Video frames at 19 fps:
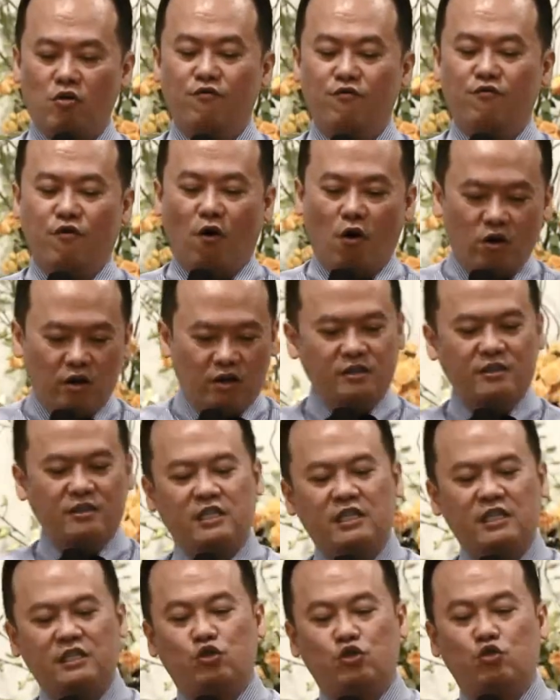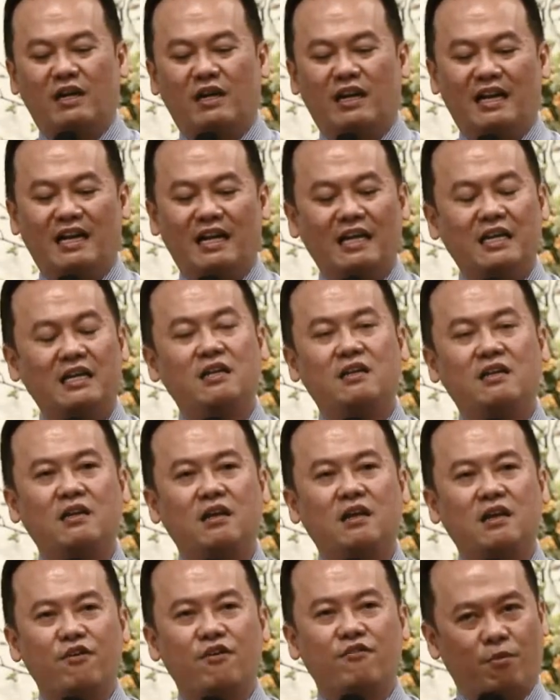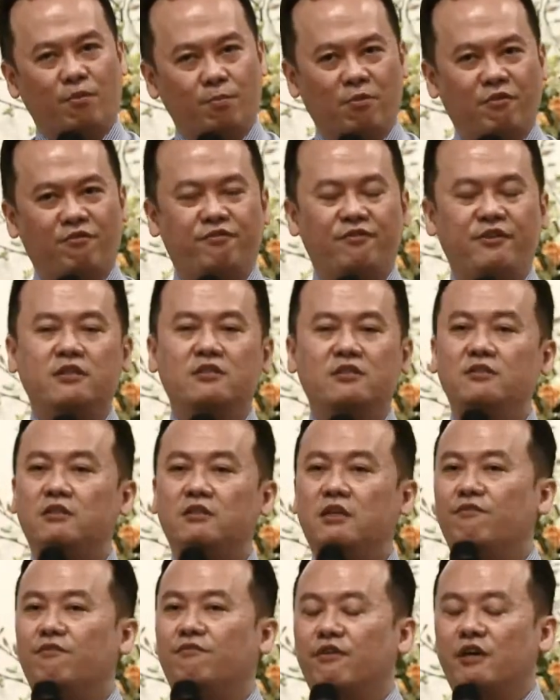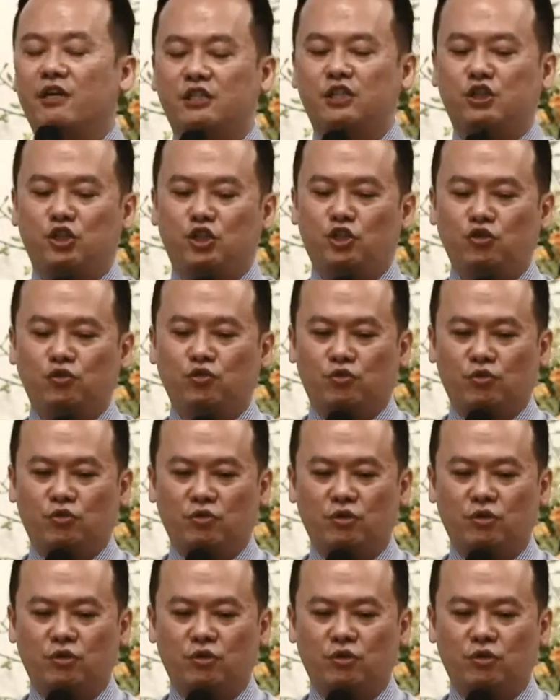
volunteered to glean from the field in verse 2.